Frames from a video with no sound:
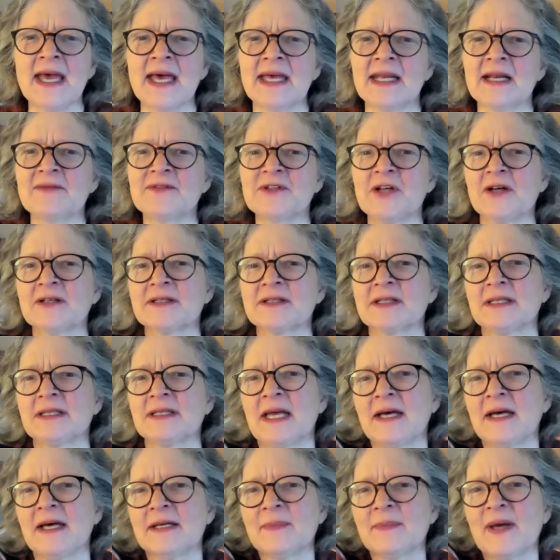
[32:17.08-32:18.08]
And I've talked a
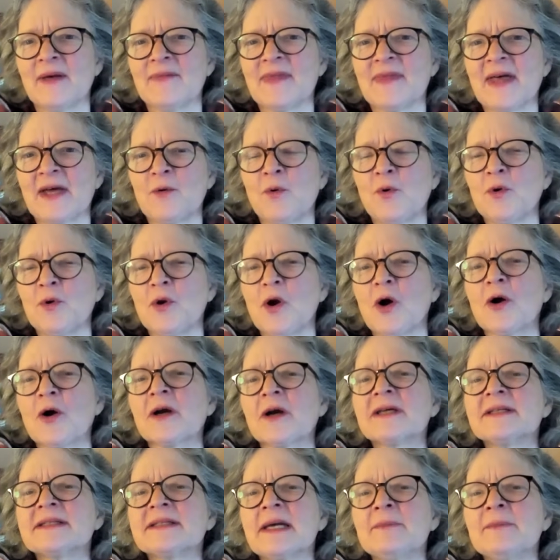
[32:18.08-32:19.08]
lot about that whole
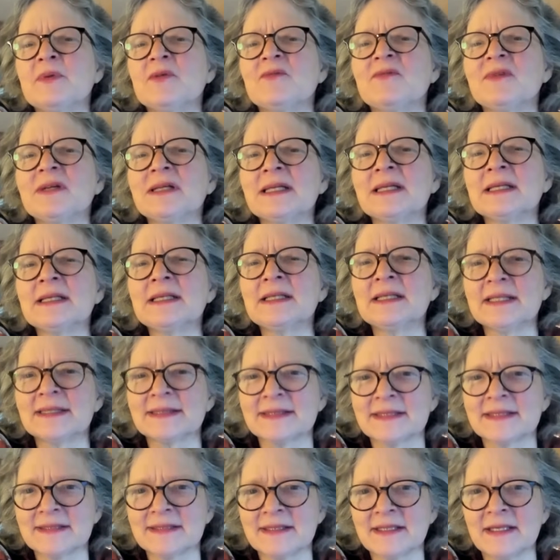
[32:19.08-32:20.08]
archetype of
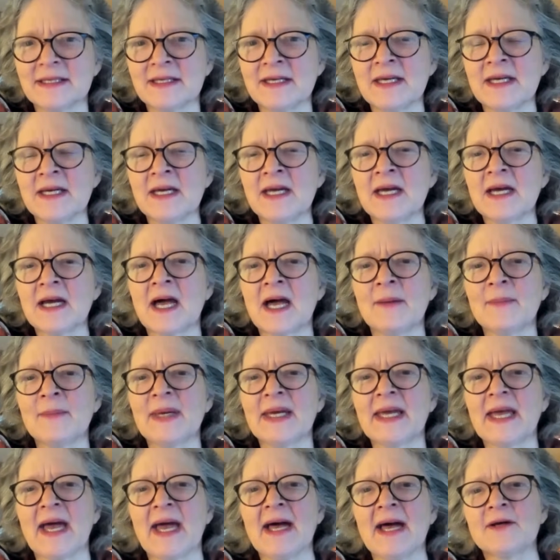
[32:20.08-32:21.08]
Lilith
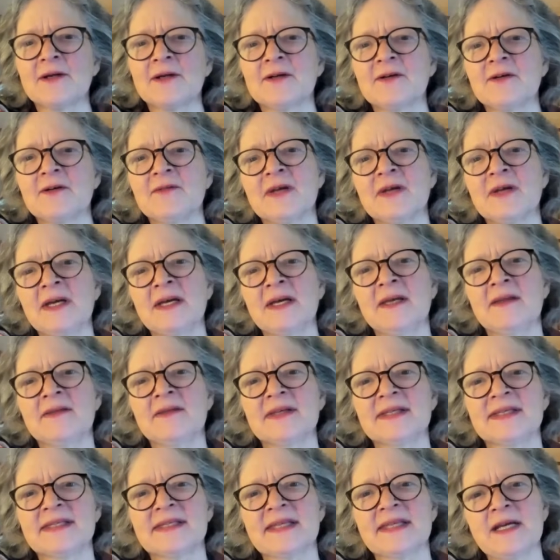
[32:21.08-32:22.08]
coming out of
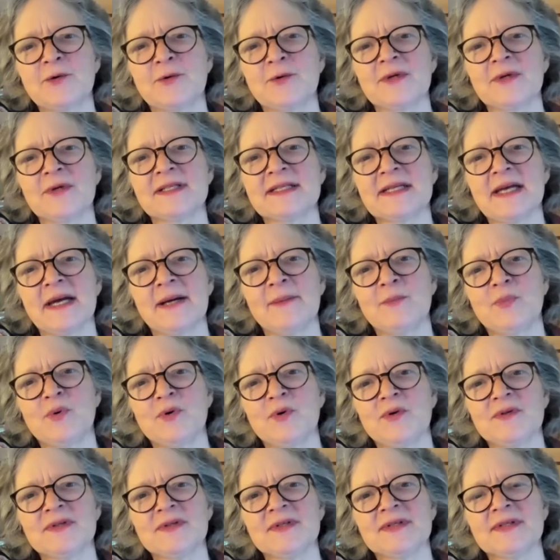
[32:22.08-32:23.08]
the sacred
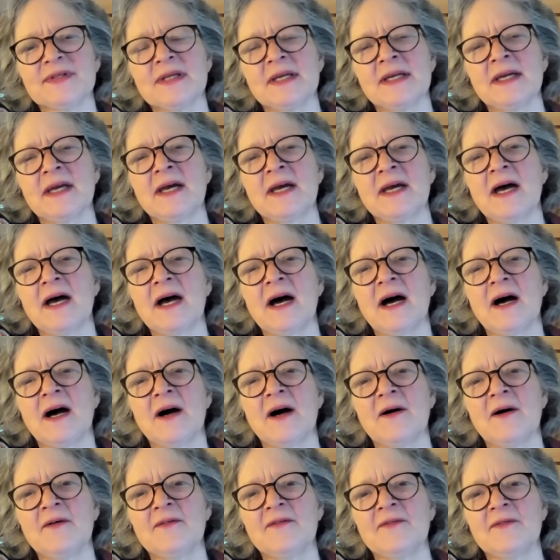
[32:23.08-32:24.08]
temples
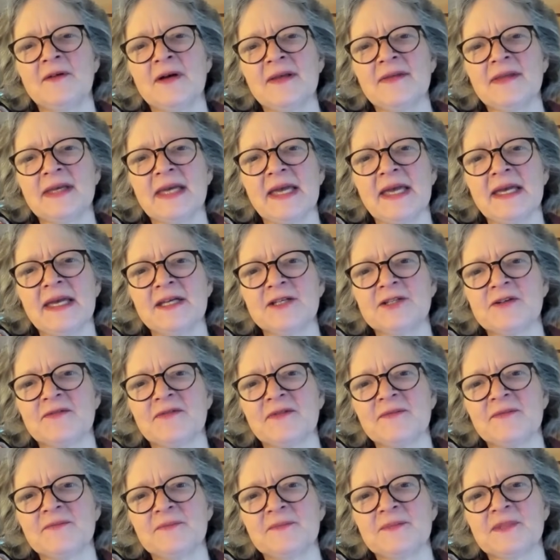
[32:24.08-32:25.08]
of the age
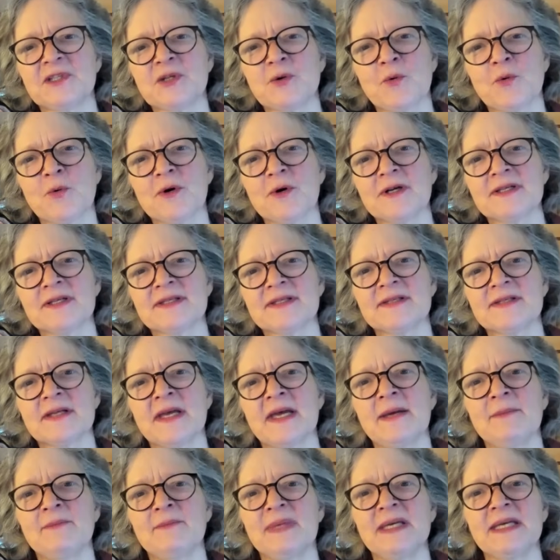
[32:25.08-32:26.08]
of Taurus
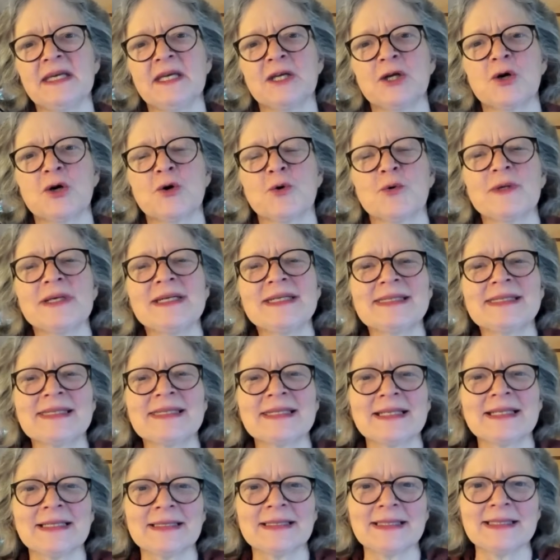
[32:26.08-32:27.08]
being
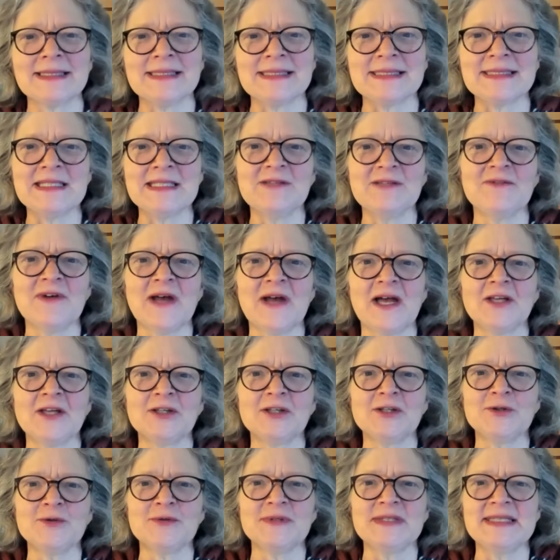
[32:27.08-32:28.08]
increasingly
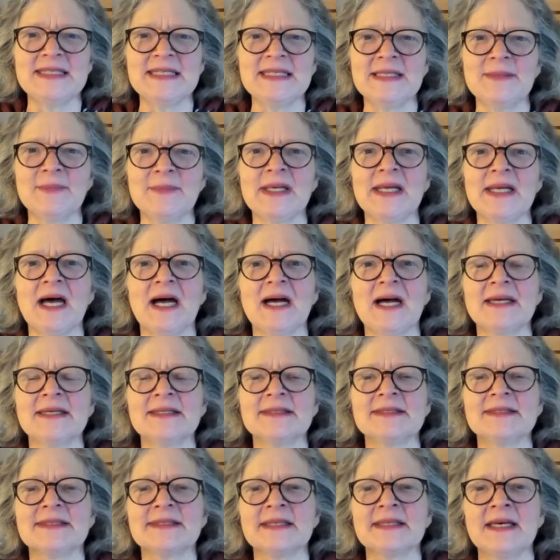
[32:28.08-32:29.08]
devalued,
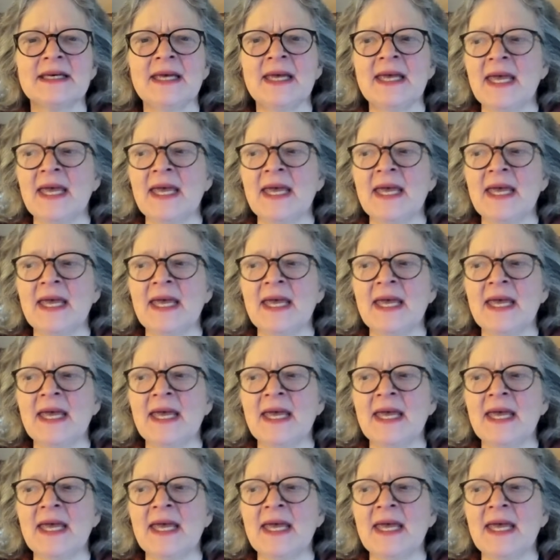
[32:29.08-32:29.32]
demonized,